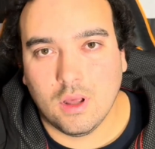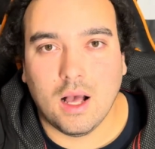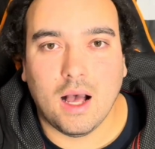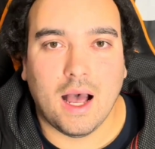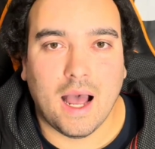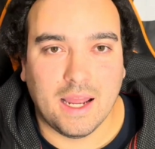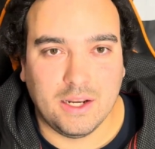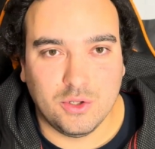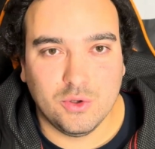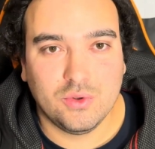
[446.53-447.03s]

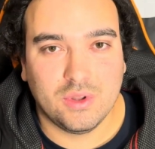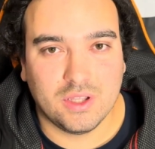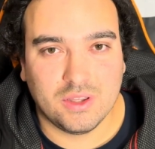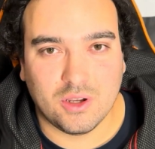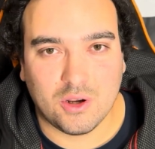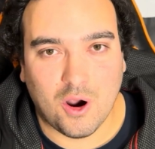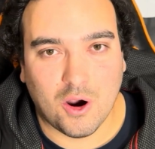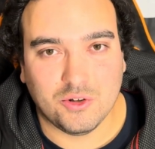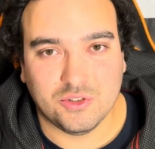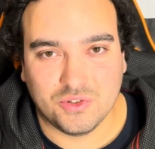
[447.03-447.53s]
I do think the
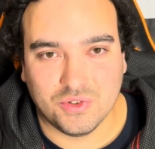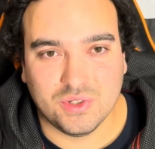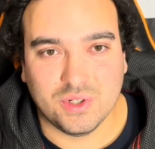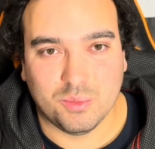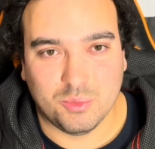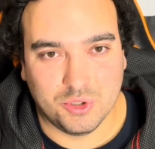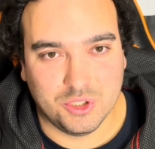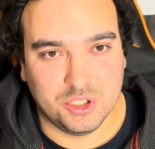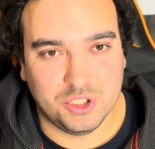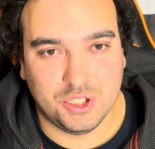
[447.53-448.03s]
car is going to
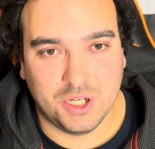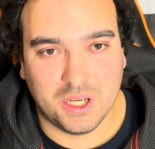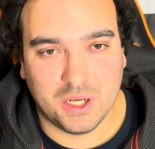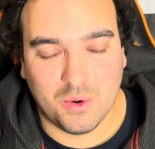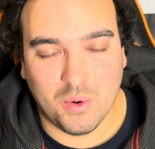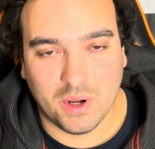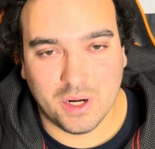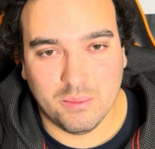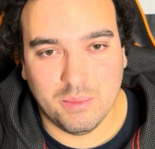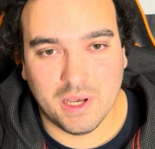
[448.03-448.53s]
depreciate
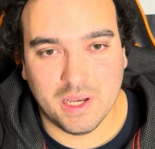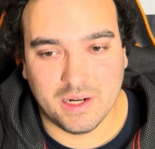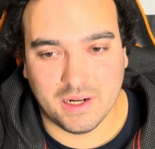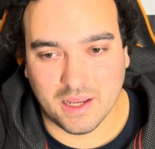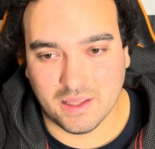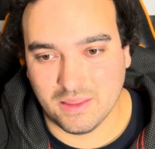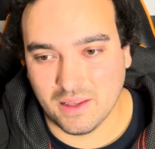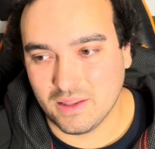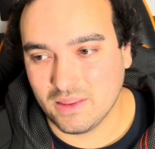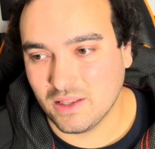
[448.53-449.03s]
quite a bit, and I
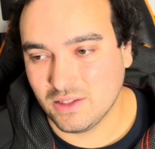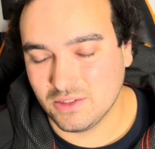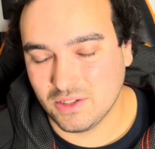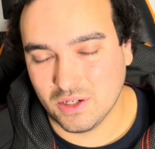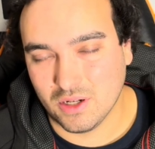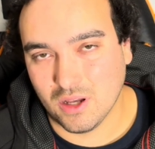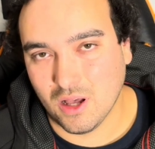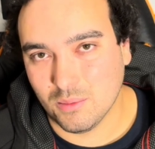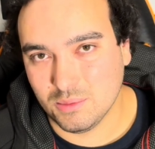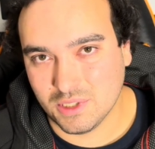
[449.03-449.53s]
think that's going
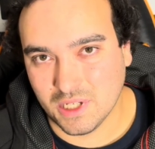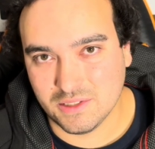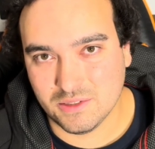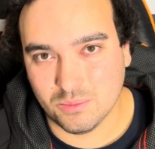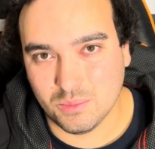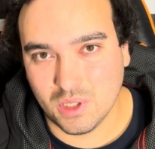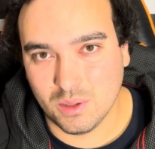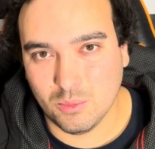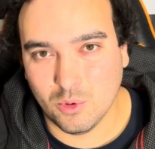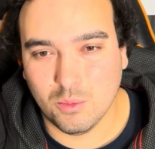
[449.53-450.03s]
to upset some
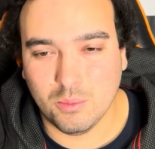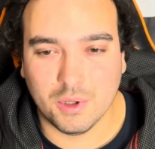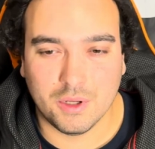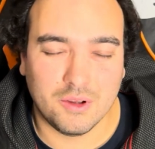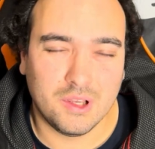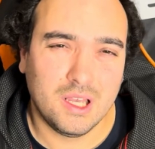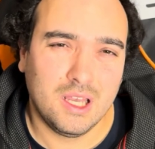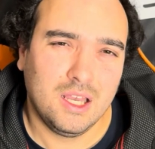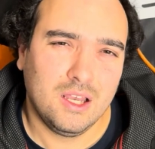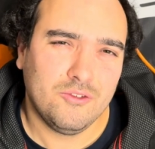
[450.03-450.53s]
people, but
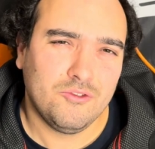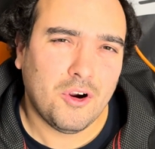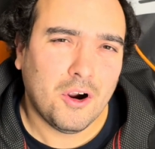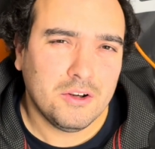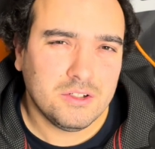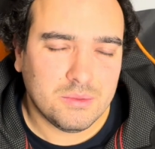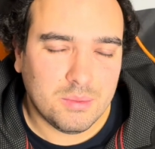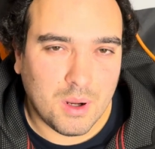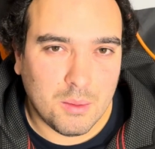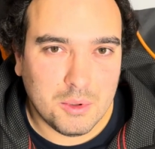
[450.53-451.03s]

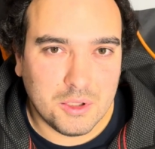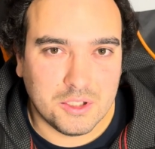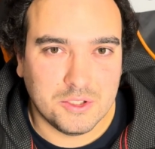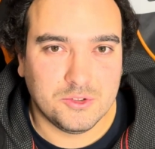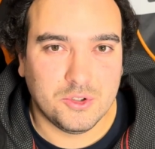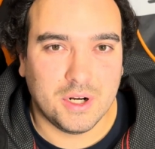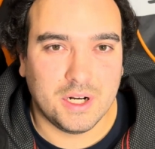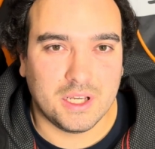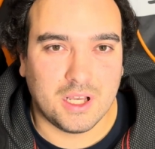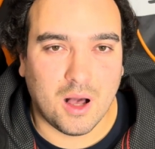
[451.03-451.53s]
Ferrari's a publicly
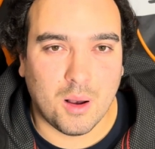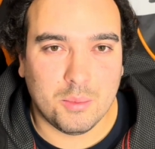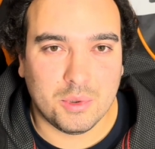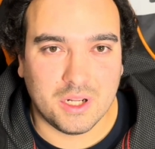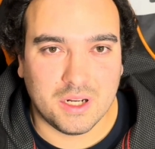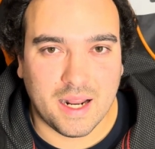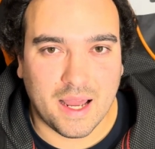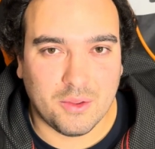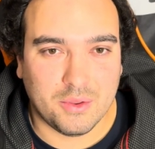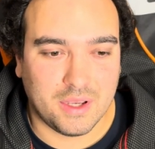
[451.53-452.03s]
traded company
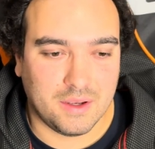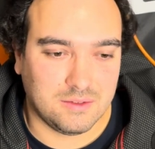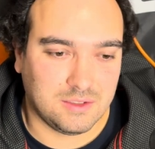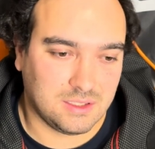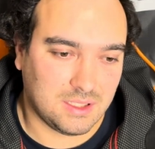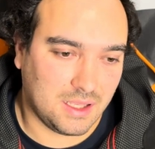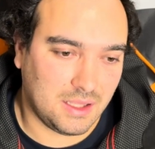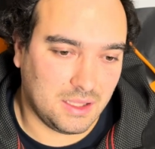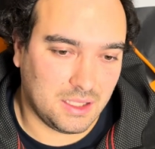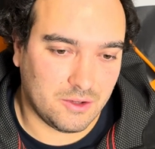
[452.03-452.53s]
now. They have
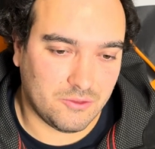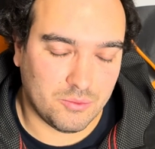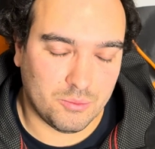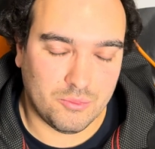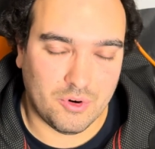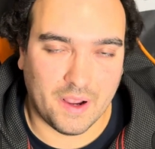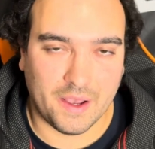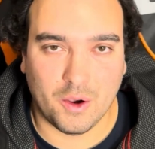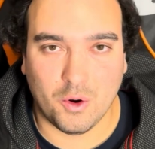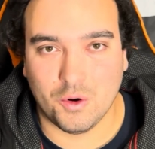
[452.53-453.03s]
slightly different
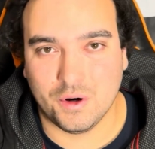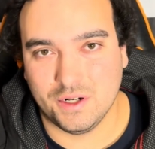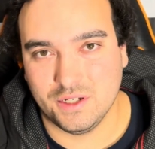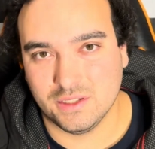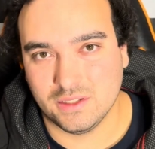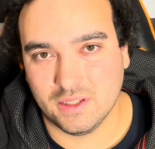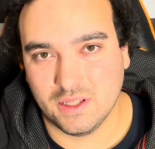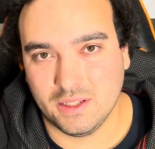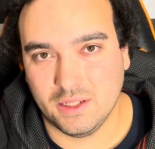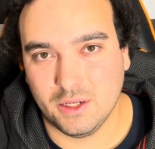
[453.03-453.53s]
priorities
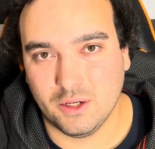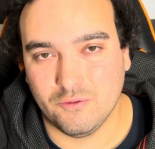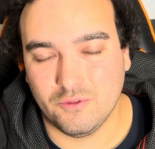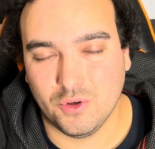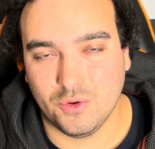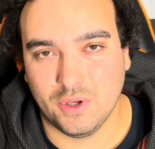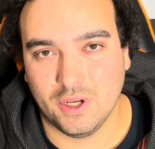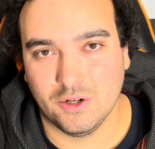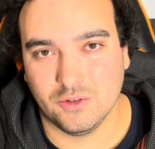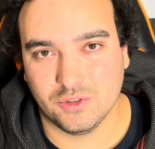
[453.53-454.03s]
than they did a few
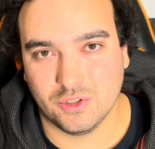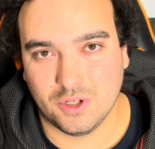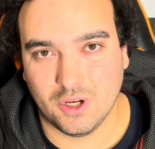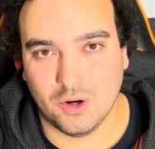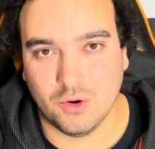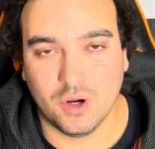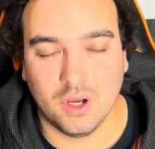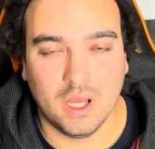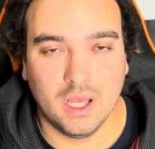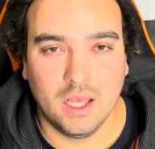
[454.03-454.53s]
years ago.